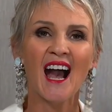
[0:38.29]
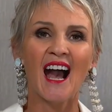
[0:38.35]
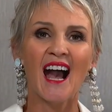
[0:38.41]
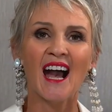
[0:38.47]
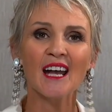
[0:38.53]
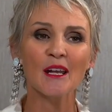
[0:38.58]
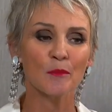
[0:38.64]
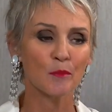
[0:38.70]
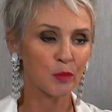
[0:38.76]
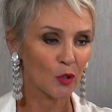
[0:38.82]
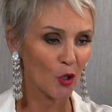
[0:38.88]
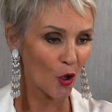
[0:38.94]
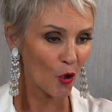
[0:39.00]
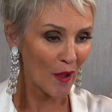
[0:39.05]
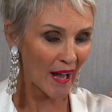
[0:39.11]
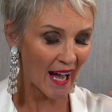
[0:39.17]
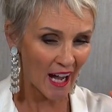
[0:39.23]
I
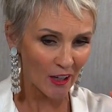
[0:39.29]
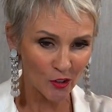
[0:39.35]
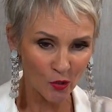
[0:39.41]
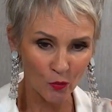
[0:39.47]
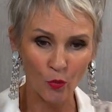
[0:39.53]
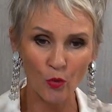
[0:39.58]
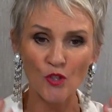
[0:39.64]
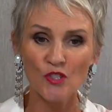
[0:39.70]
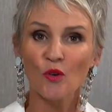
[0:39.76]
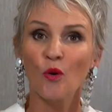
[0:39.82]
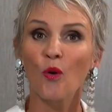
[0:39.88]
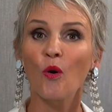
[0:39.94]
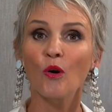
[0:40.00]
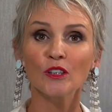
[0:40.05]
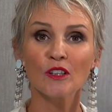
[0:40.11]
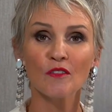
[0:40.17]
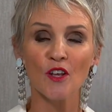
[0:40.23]
blow out the water
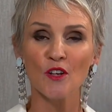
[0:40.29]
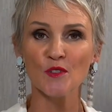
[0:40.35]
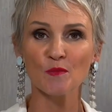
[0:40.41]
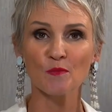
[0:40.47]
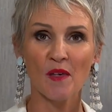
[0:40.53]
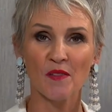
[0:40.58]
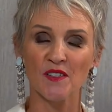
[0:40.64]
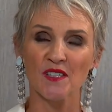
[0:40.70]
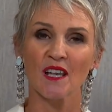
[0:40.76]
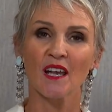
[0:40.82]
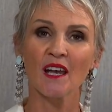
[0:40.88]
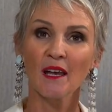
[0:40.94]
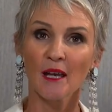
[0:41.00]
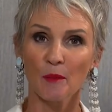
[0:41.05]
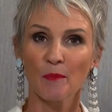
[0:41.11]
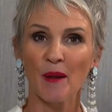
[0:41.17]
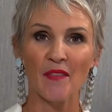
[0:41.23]
all of those myths
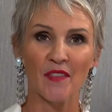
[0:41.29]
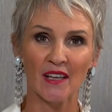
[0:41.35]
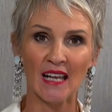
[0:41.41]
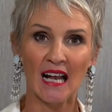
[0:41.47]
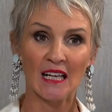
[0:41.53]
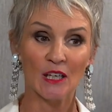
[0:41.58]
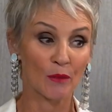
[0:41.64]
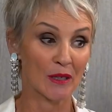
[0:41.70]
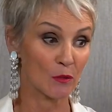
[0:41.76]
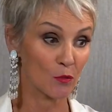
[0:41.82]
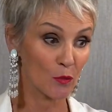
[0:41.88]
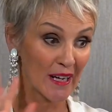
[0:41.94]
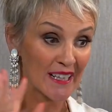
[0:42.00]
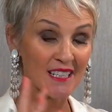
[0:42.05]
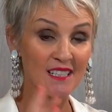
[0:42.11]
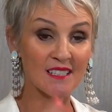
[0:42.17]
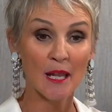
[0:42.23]
about the color red.
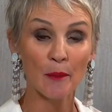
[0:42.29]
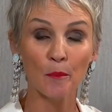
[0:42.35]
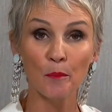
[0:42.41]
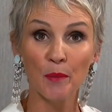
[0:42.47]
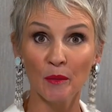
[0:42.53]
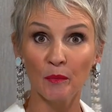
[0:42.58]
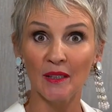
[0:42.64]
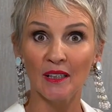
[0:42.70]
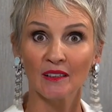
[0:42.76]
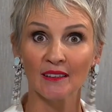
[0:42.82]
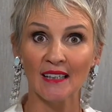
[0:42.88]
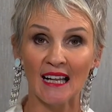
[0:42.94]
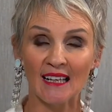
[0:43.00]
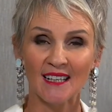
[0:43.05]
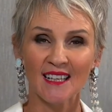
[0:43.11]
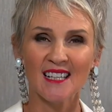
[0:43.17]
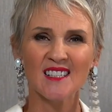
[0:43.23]
Red is a biblical color.